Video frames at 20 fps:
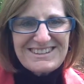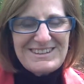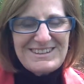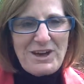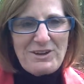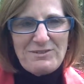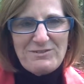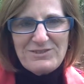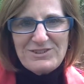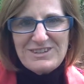
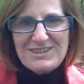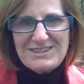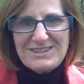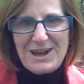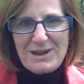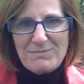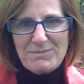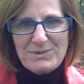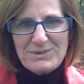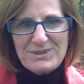None of the
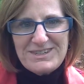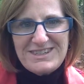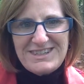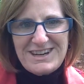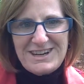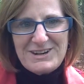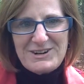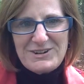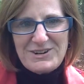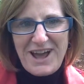disciples
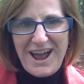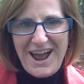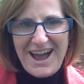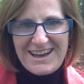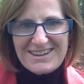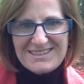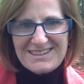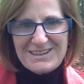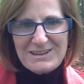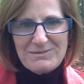dared
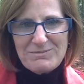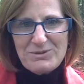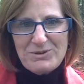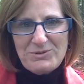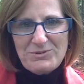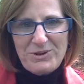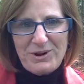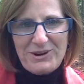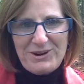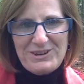ask him,
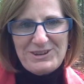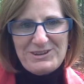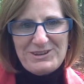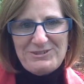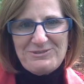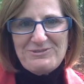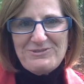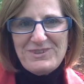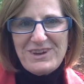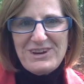"Who are
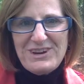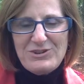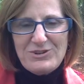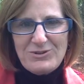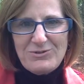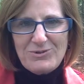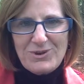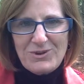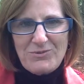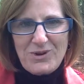you?" They
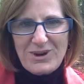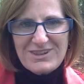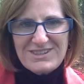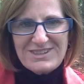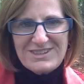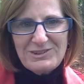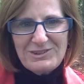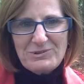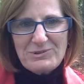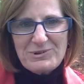knew it
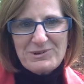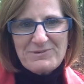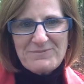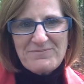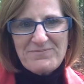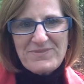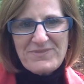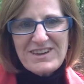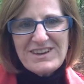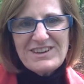was the Lord.
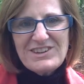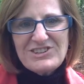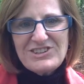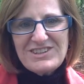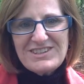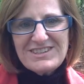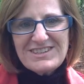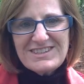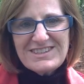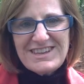
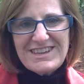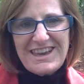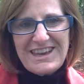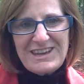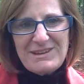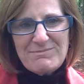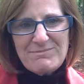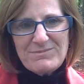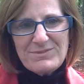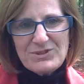Jesus
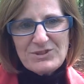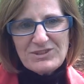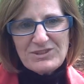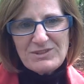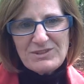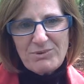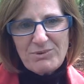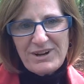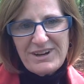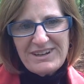came, took
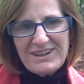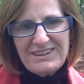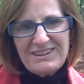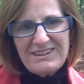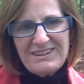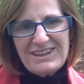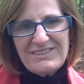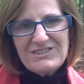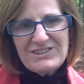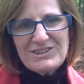the bread,
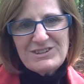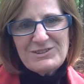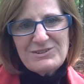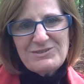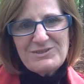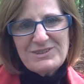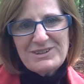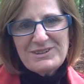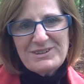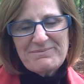and gave it
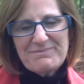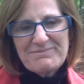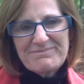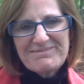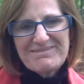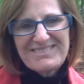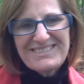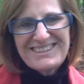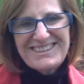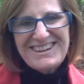to them,
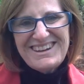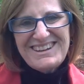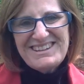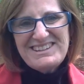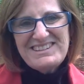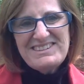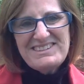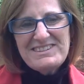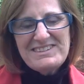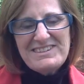and did